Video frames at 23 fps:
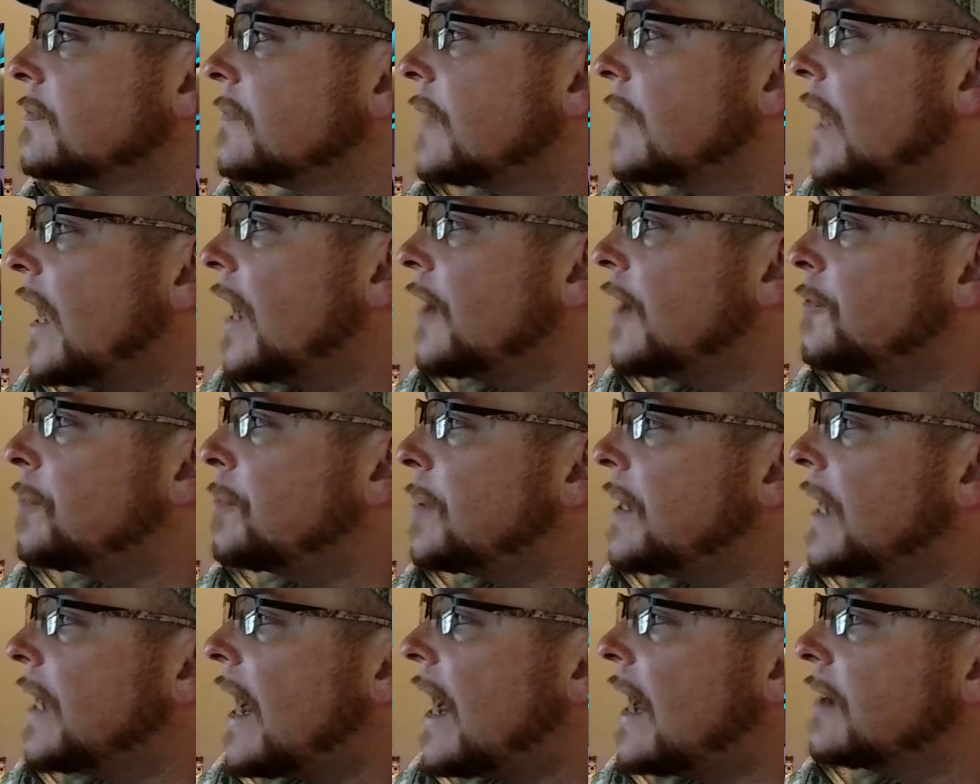
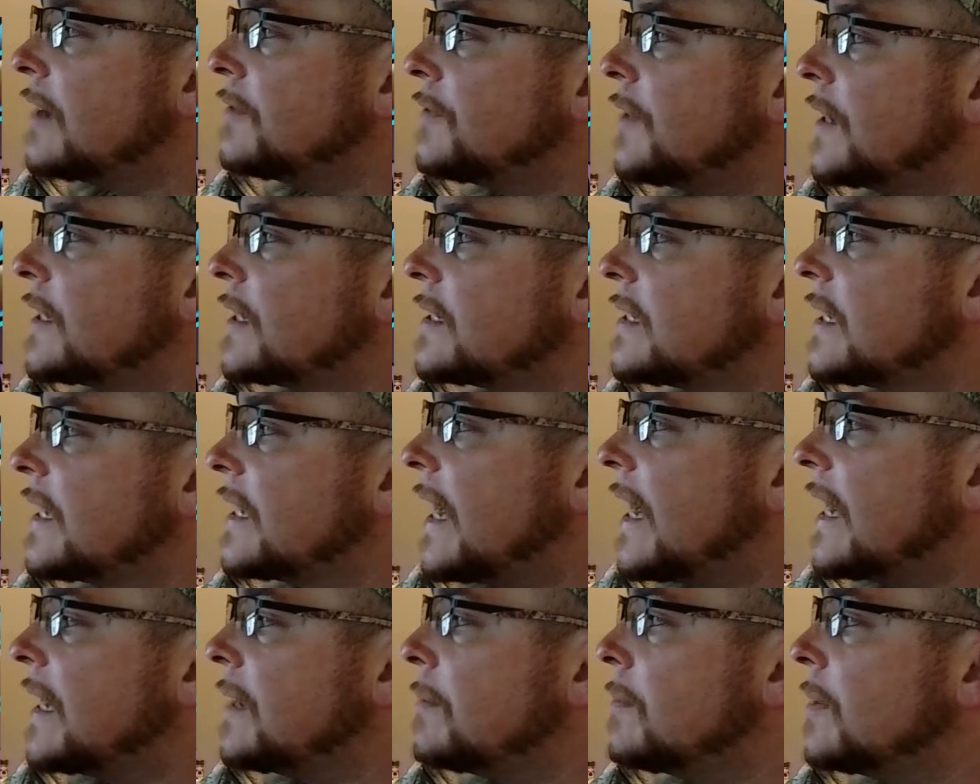FBI
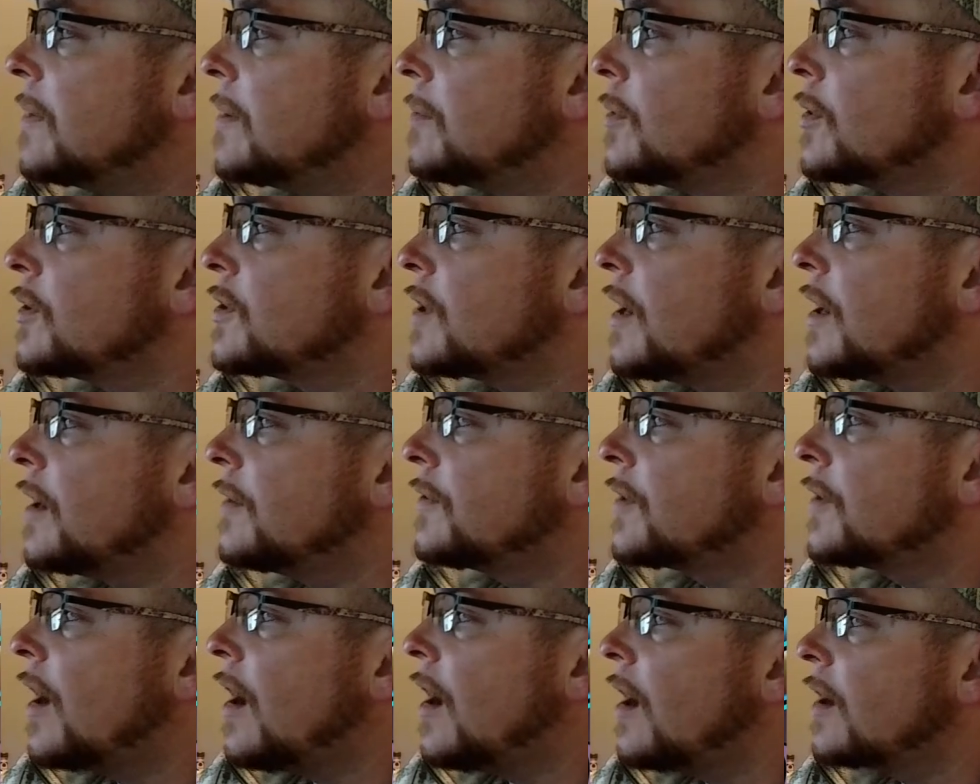investigating members of
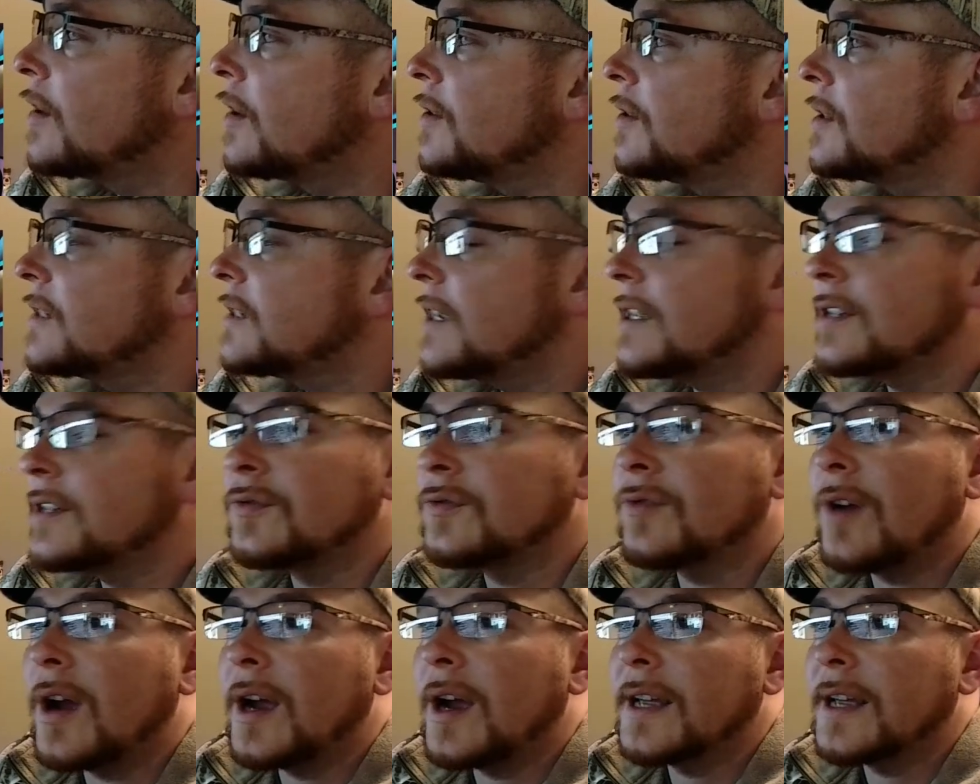Congress as
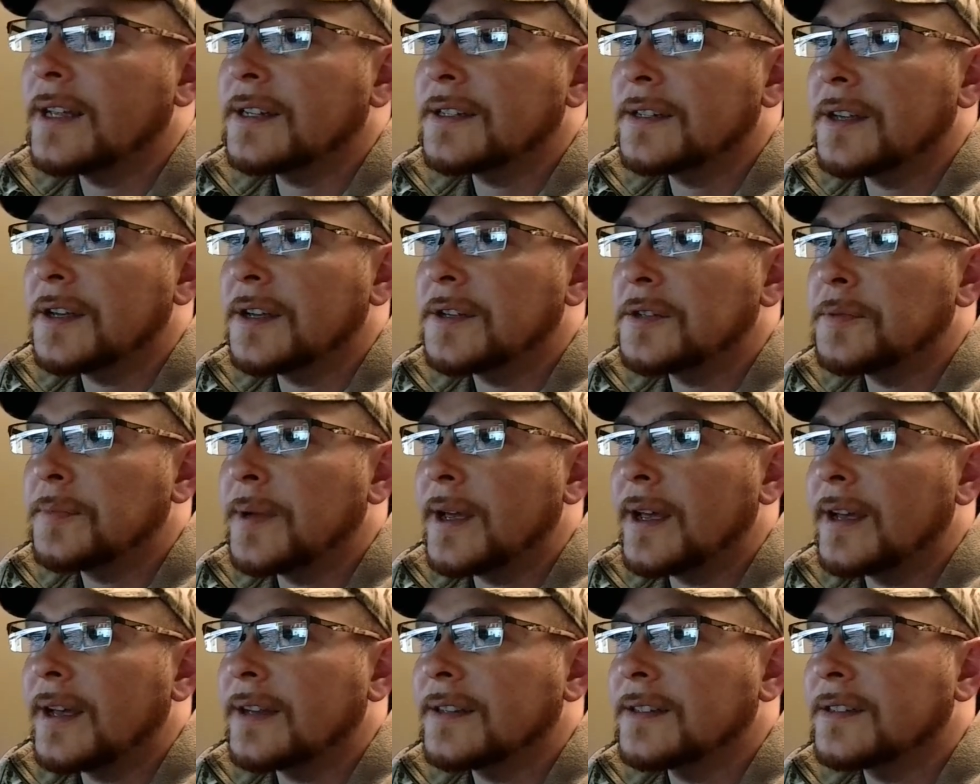riot
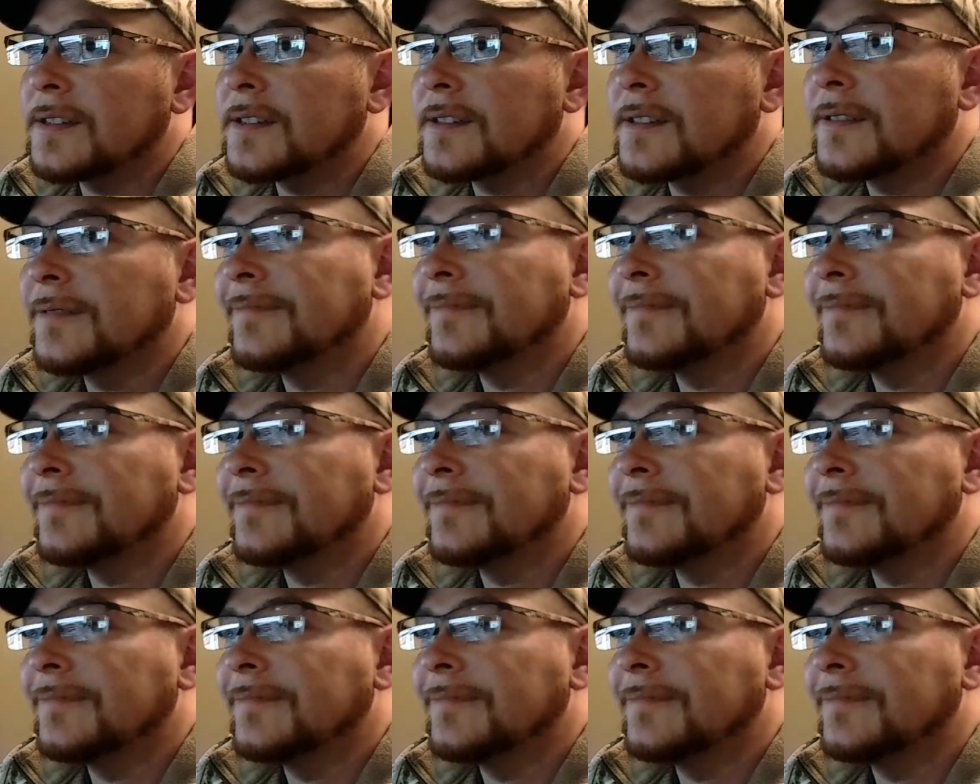suspects.